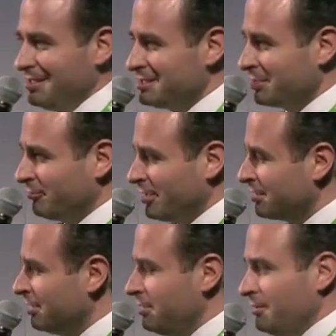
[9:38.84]
There's, in
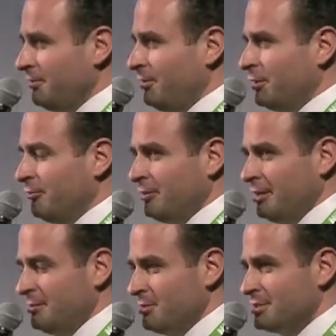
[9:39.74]
fact, a, a very
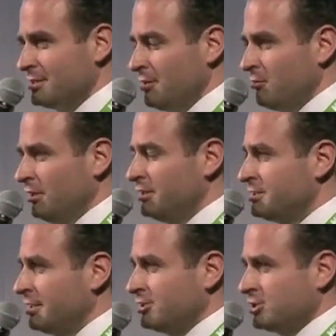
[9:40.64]
famous uh, real
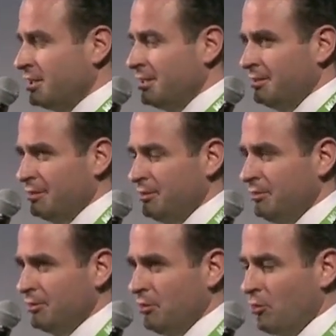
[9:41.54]
estate chain.
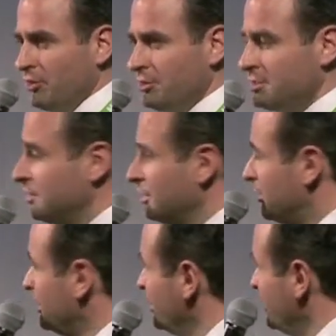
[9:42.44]
The, the owner is
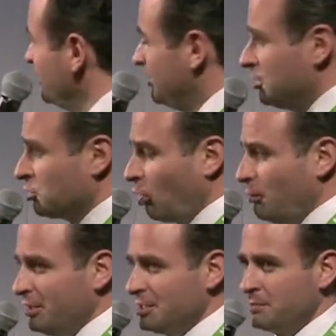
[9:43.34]
here. He
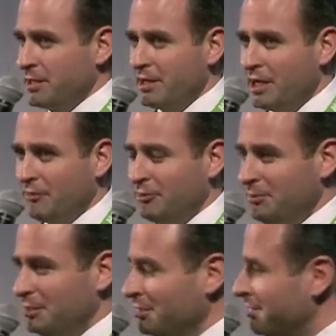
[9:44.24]
told me they spend half
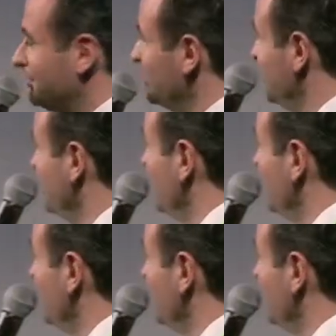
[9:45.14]
a million